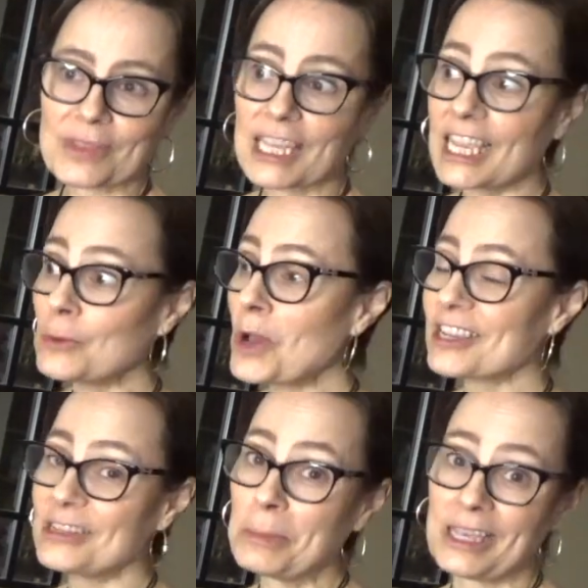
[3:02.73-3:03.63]
Quinoa
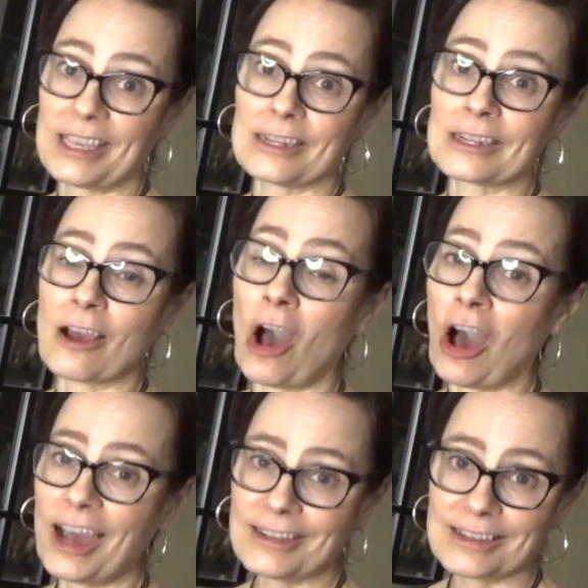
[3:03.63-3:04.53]
can be eaten
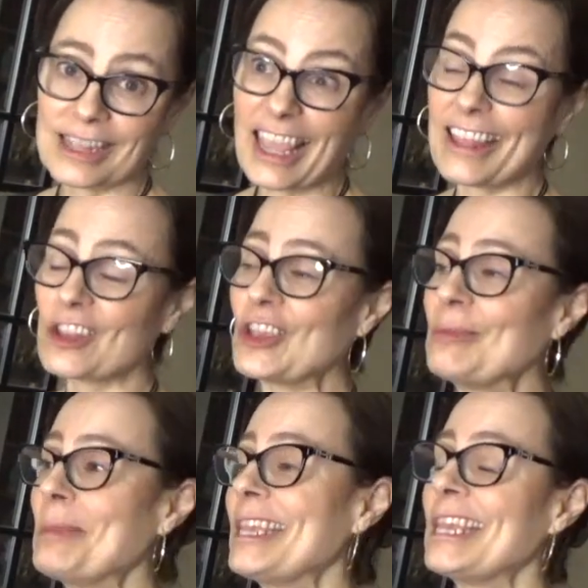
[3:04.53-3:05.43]
hot. It can
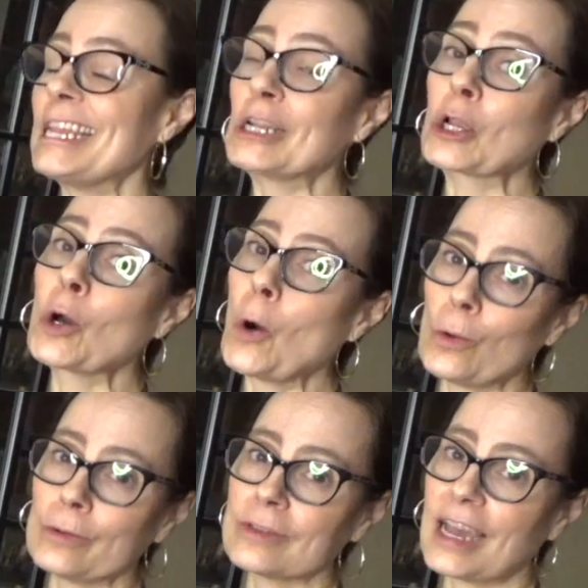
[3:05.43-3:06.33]
be eaten
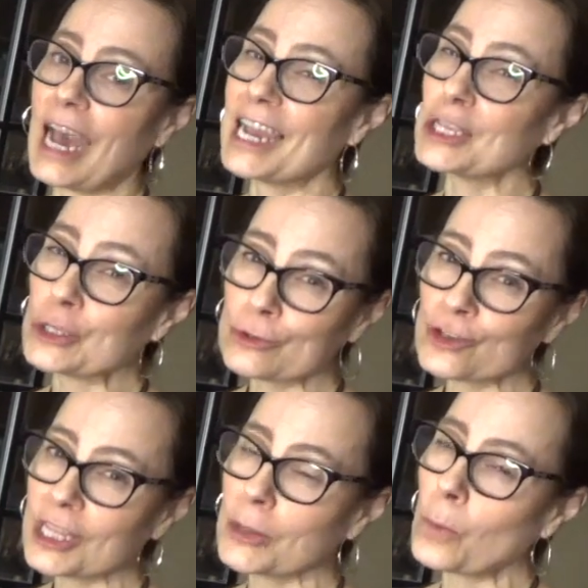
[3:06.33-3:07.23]
cold. I
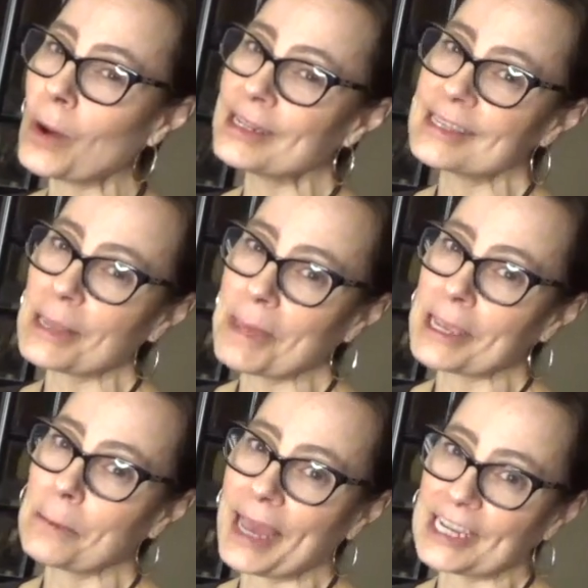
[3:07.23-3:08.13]
usually, once I make
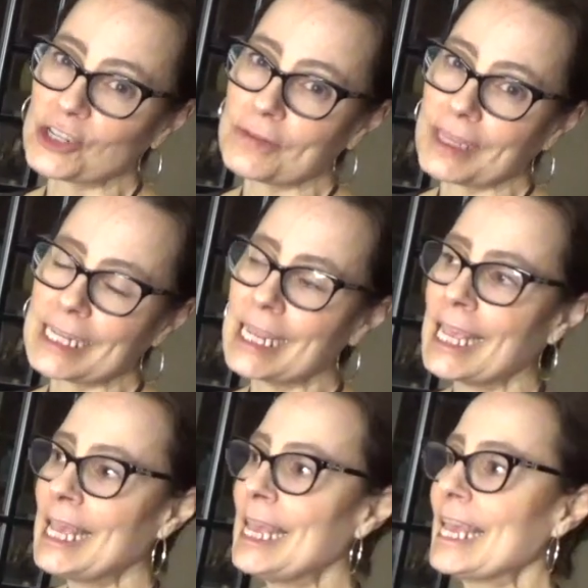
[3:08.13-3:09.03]
a batch of it,
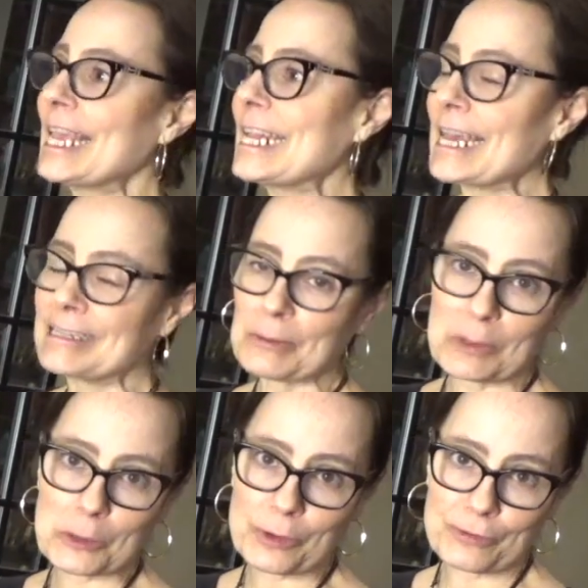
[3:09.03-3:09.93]
it ends up
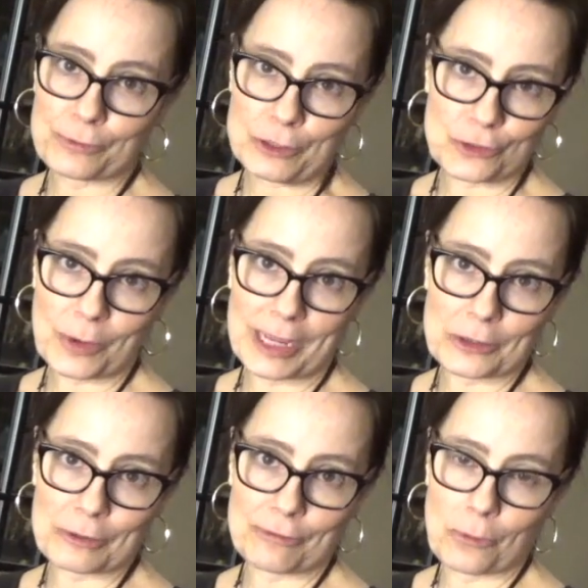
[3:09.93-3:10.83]
in the
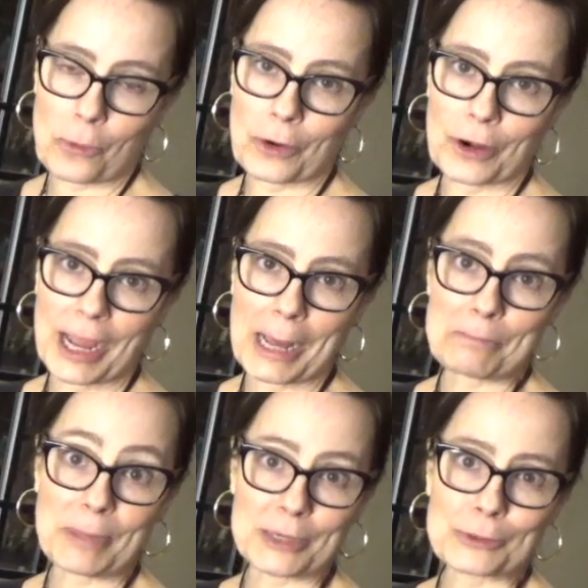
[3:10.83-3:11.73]
refrigerator for
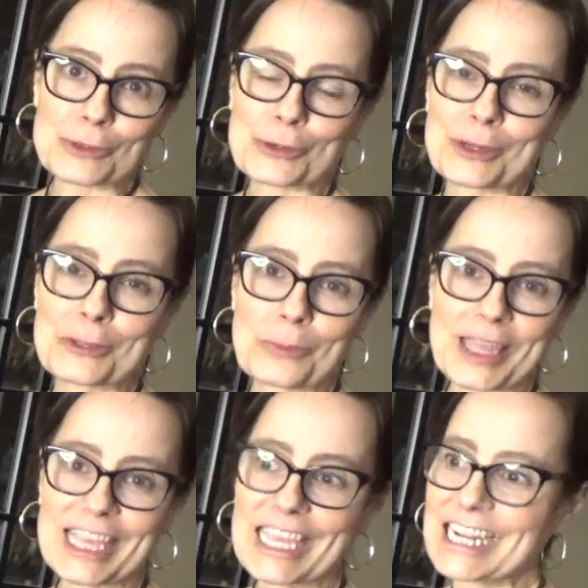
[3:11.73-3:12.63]
meals during the
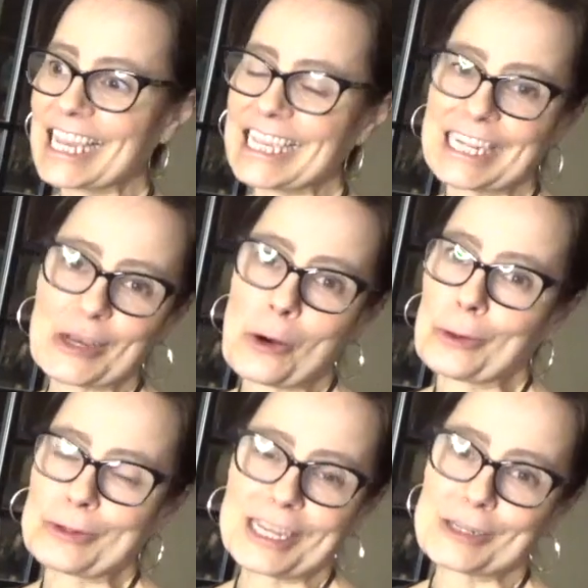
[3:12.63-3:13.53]
week, and I eat it
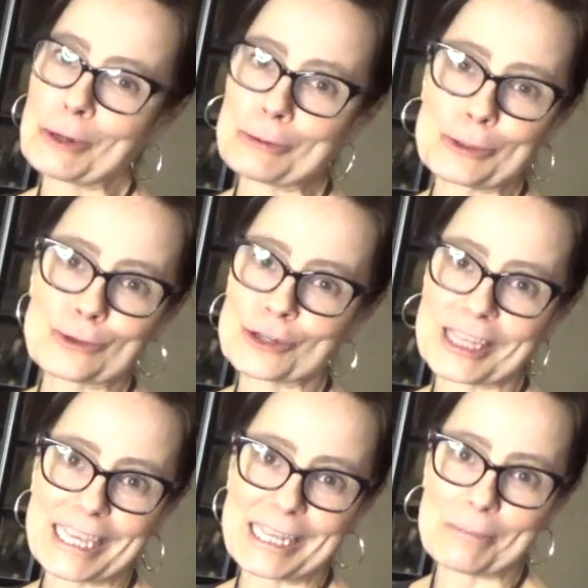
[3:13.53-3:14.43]
cold. I don't usually
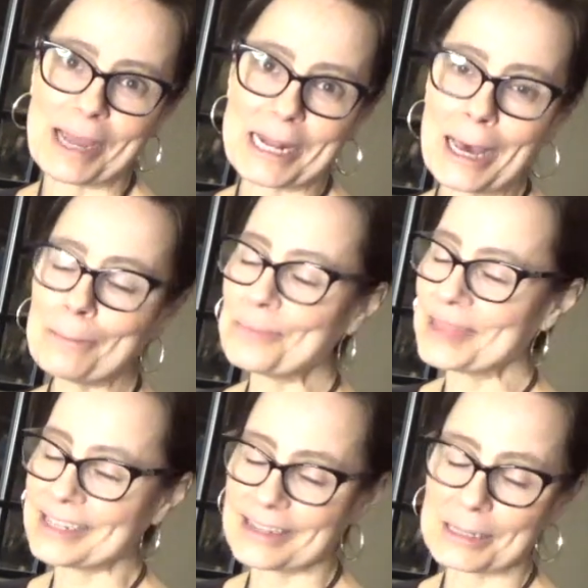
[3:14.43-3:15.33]
heat mine up.
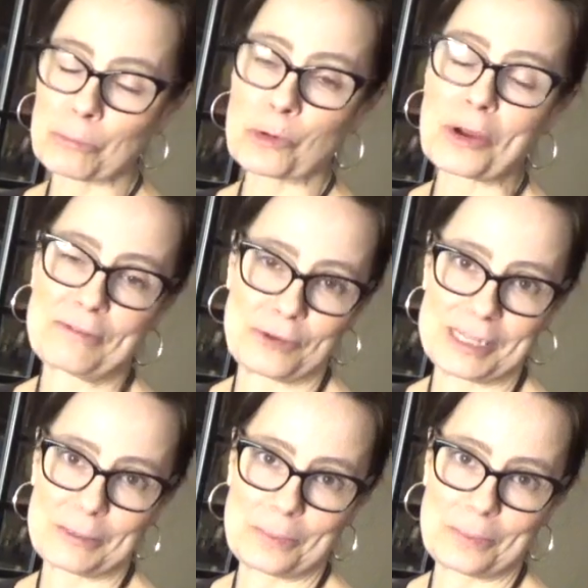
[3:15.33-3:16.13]
This is a preference.